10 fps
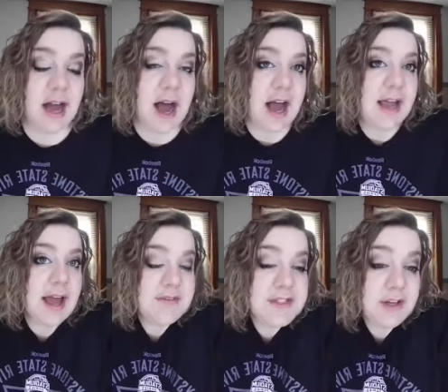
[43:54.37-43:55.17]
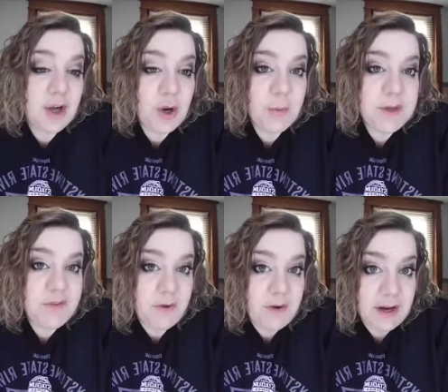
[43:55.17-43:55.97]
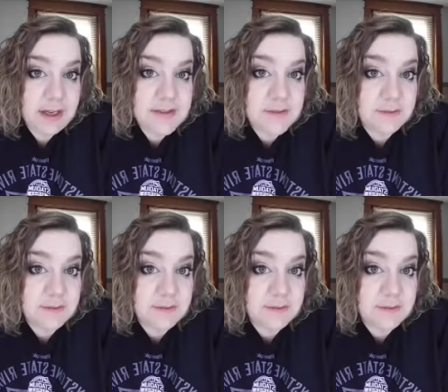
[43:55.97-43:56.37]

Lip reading: I have to go before I get